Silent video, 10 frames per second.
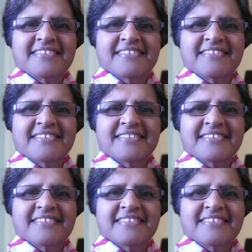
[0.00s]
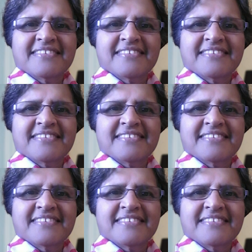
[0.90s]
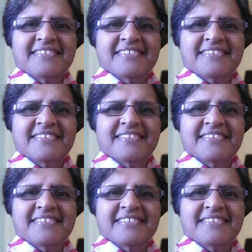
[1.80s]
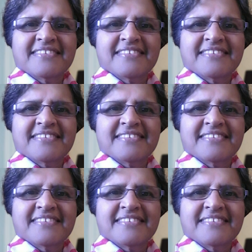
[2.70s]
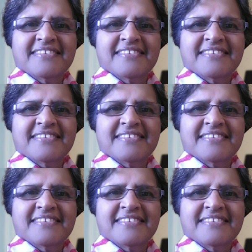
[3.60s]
[no speech]